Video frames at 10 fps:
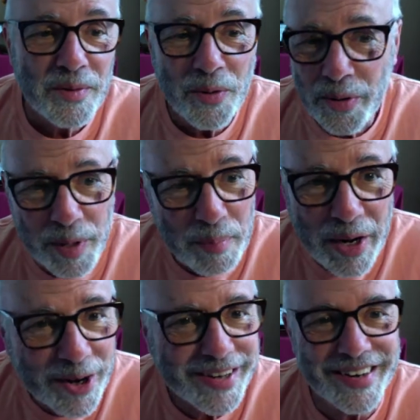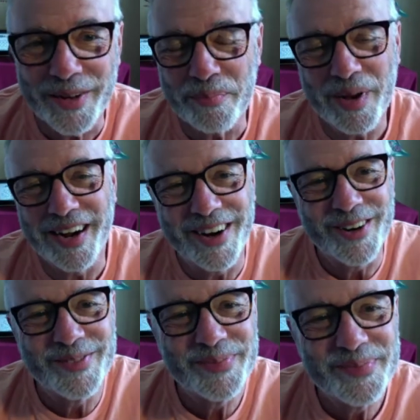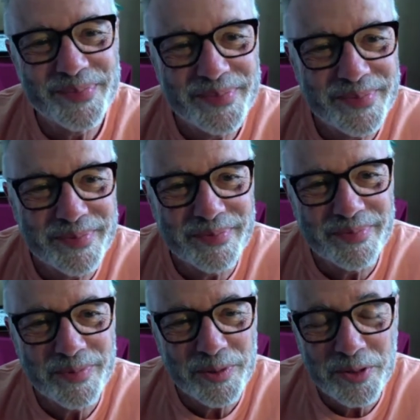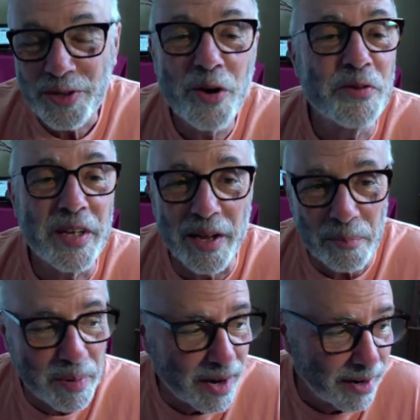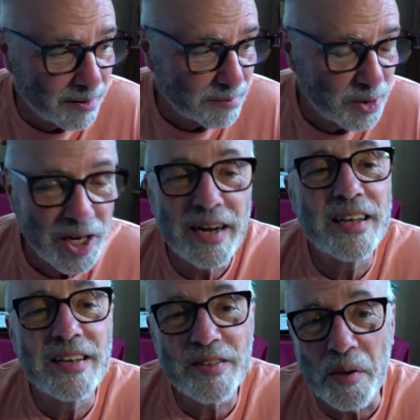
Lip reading: or the American Empire, Soviet Empire, Chinese